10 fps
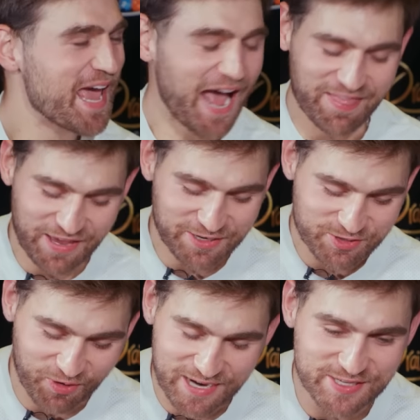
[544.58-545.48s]
I think it's
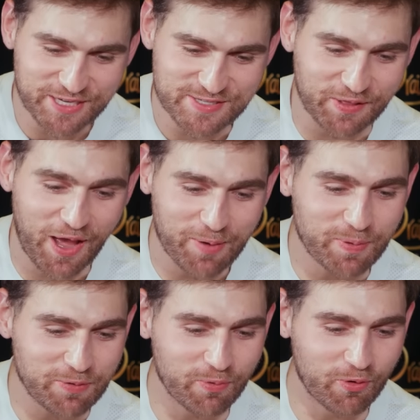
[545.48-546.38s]
crazy because a lot of
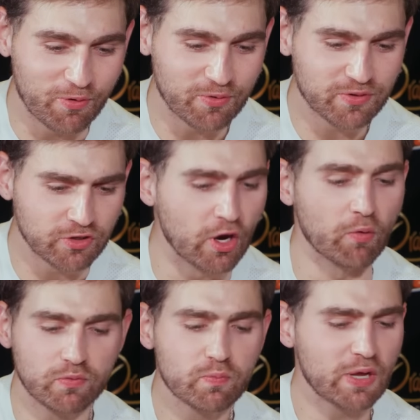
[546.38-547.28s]
people, you
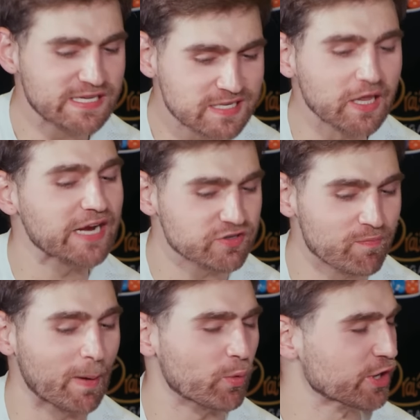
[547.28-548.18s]
know, selective
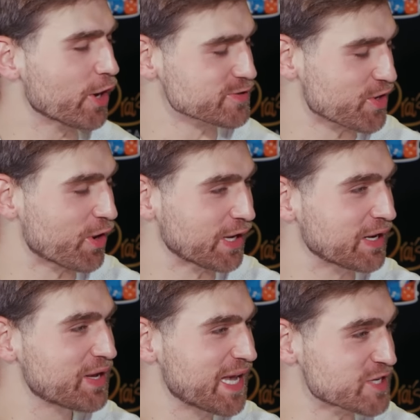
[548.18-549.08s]
memory goes
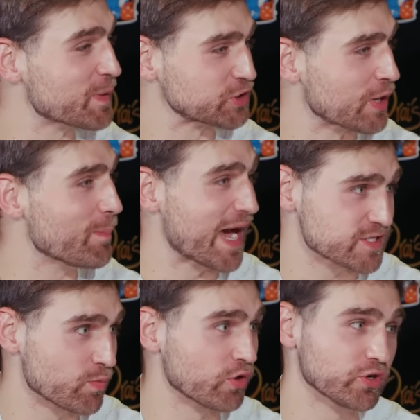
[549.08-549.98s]
on, especially in basketball.